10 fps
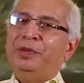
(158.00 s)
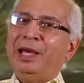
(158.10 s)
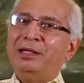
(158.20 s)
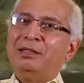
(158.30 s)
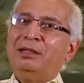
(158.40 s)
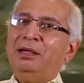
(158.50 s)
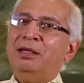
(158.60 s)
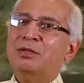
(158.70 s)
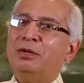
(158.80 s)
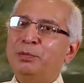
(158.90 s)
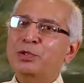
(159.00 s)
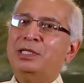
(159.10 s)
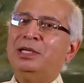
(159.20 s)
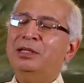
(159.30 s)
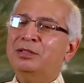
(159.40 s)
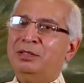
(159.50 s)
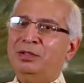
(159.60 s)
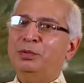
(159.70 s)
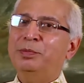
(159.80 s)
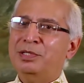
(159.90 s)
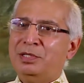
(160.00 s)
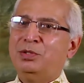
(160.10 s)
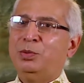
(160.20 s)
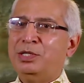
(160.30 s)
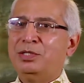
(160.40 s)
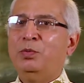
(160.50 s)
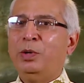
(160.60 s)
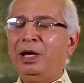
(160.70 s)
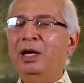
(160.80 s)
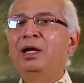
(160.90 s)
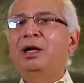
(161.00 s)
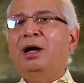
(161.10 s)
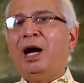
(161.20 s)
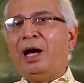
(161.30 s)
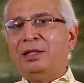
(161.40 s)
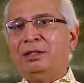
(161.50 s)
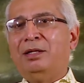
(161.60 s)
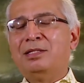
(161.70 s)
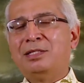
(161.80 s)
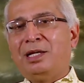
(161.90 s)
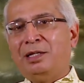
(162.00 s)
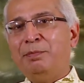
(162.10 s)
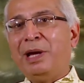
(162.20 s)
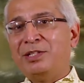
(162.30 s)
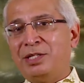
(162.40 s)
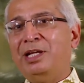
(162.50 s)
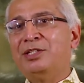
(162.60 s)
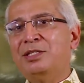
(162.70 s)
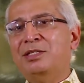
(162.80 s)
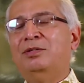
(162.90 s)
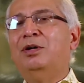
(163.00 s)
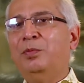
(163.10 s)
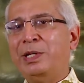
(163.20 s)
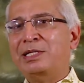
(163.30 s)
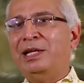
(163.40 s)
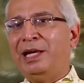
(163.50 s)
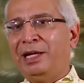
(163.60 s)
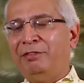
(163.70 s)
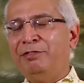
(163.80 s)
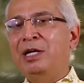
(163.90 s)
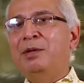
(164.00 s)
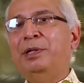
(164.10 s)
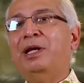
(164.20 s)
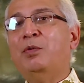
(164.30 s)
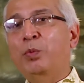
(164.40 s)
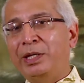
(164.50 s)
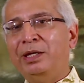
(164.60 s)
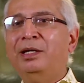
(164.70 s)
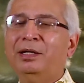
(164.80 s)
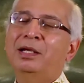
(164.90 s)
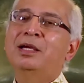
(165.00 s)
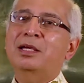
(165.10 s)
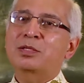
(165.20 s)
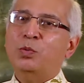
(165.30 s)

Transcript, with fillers: that is almost akin to the human situation where our thoughts, our imaginations are always alive, but our veneer is